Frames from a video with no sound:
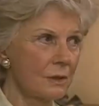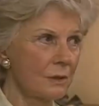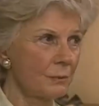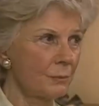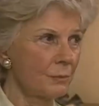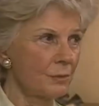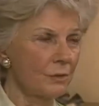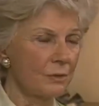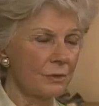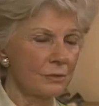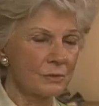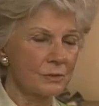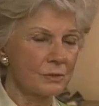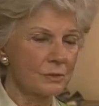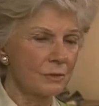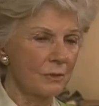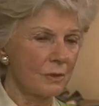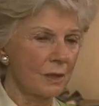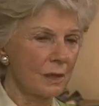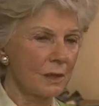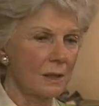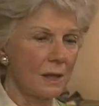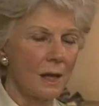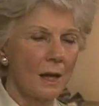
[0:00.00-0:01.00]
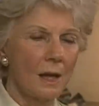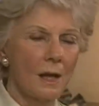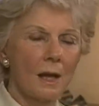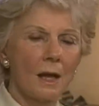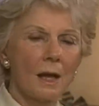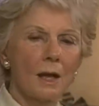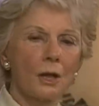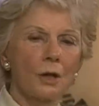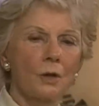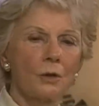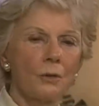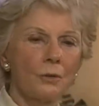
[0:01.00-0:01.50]
Mom.
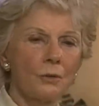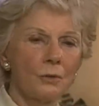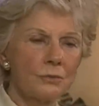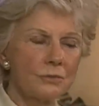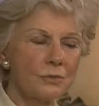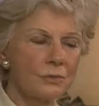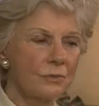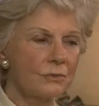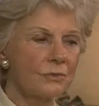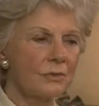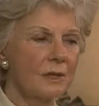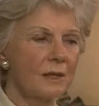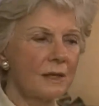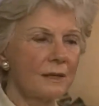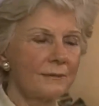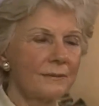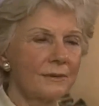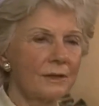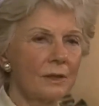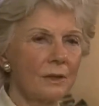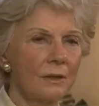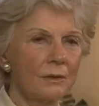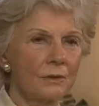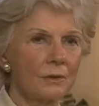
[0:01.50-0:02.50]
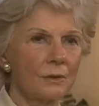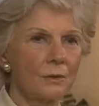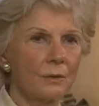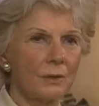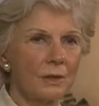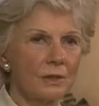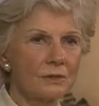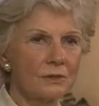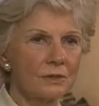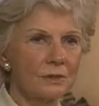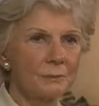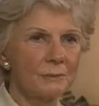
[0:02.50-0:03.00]
Could you think of another